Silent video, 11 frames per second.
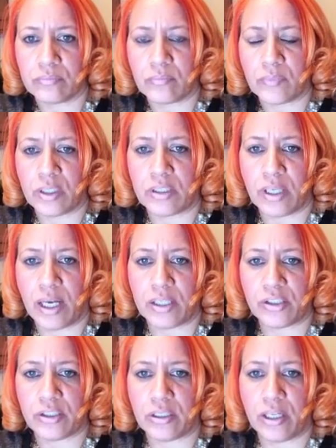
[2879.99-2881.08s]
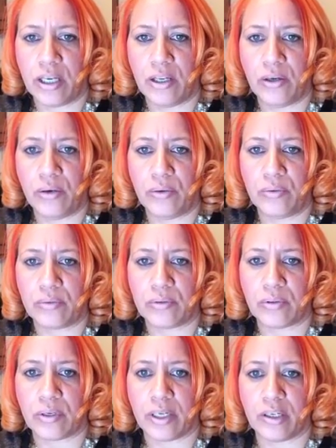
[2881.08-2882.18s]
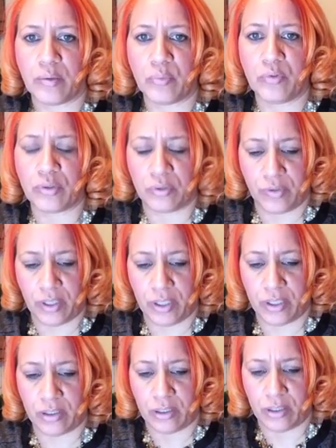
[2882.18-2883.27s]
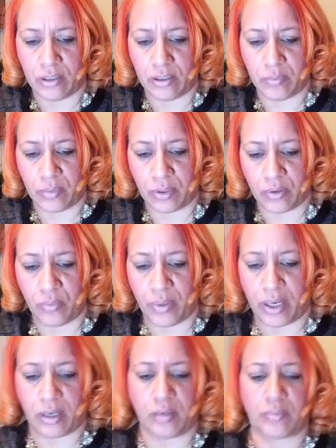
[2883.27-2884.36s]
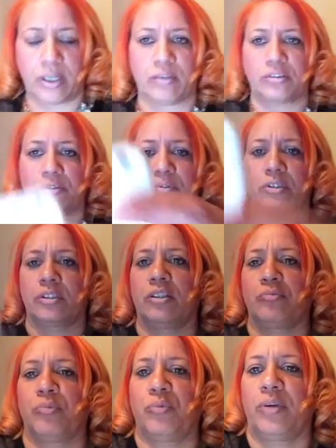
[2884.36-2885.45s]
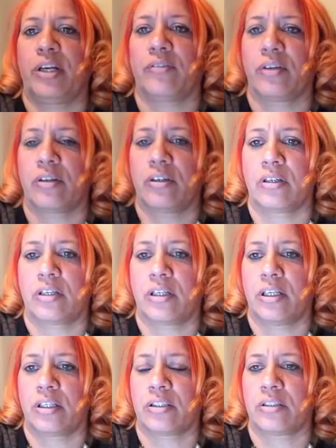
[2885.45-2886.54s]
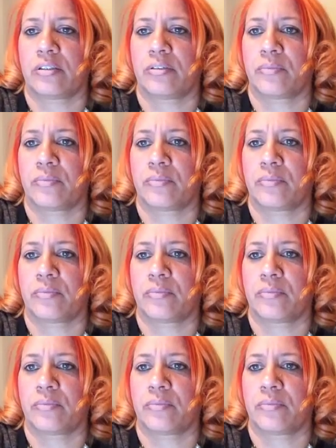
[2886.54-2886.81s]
Natasha, hello. Okay, y'all moving over here. I'm going to go back up now as soon as it tells me we have a good connection.